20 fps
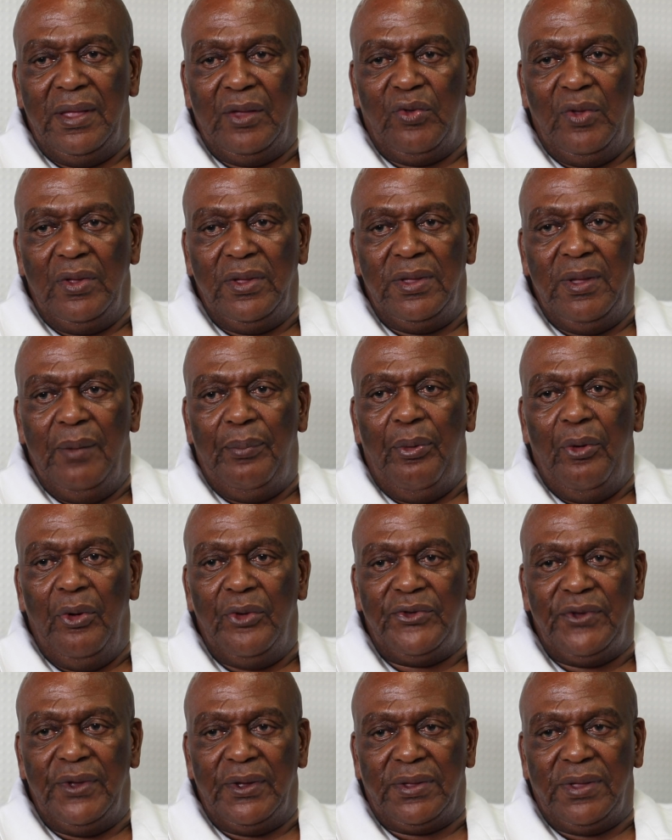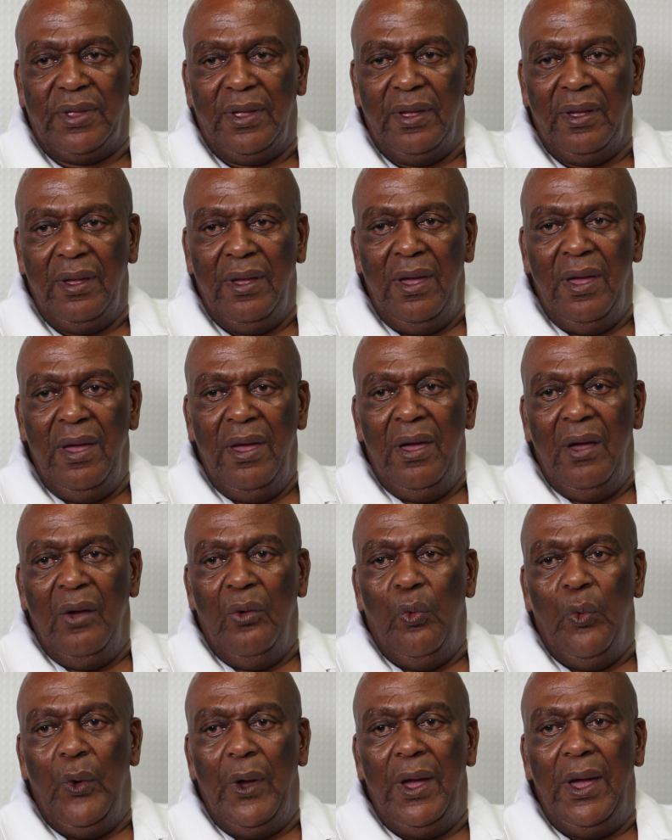that actually the project
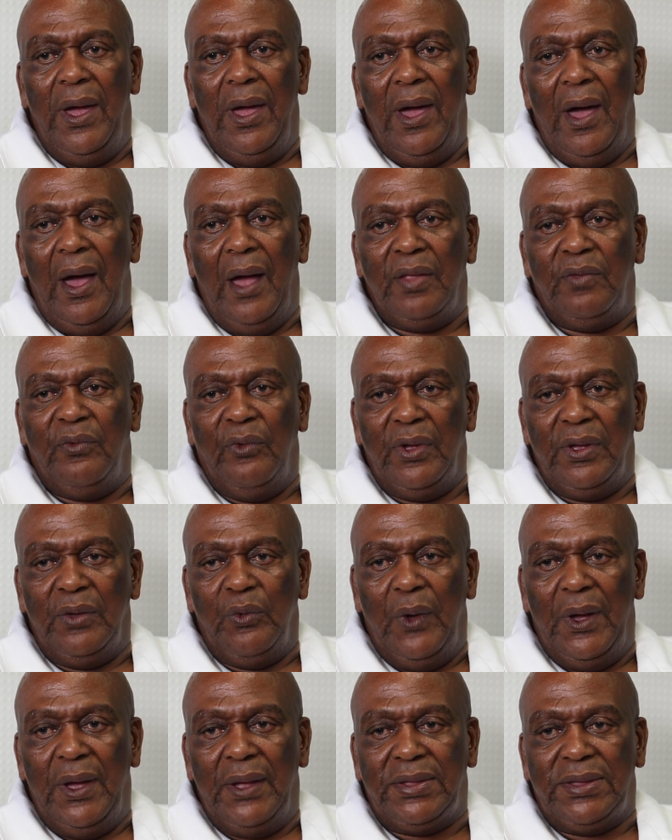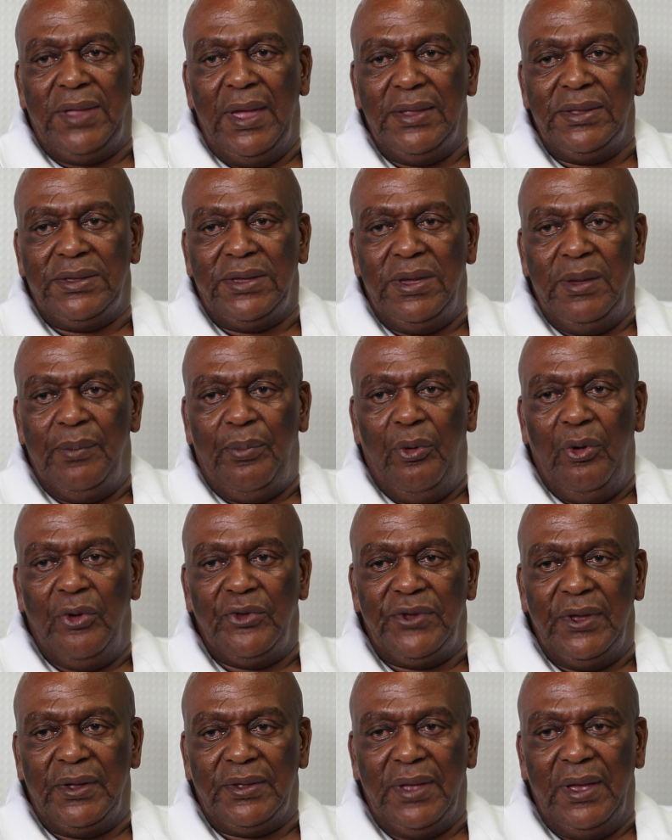were a 10-key
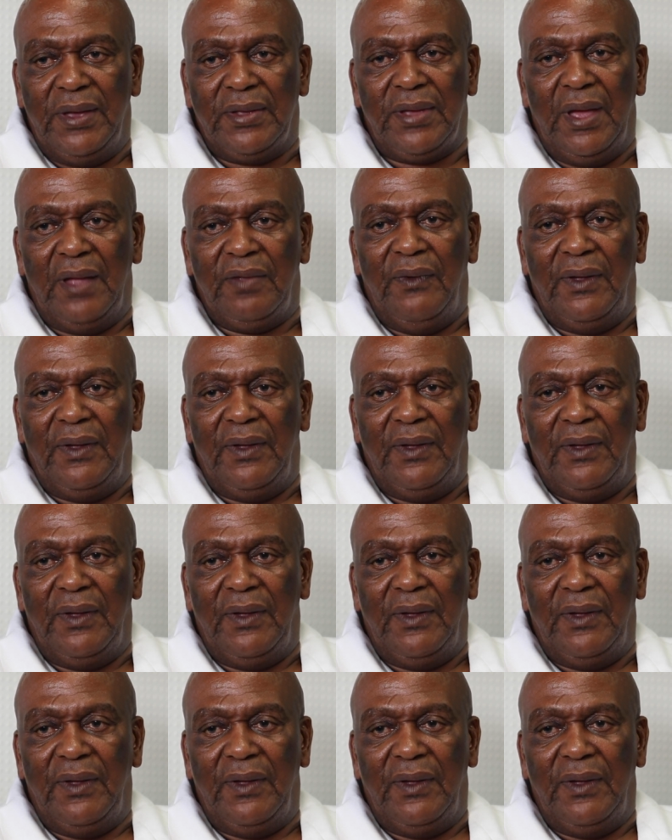project as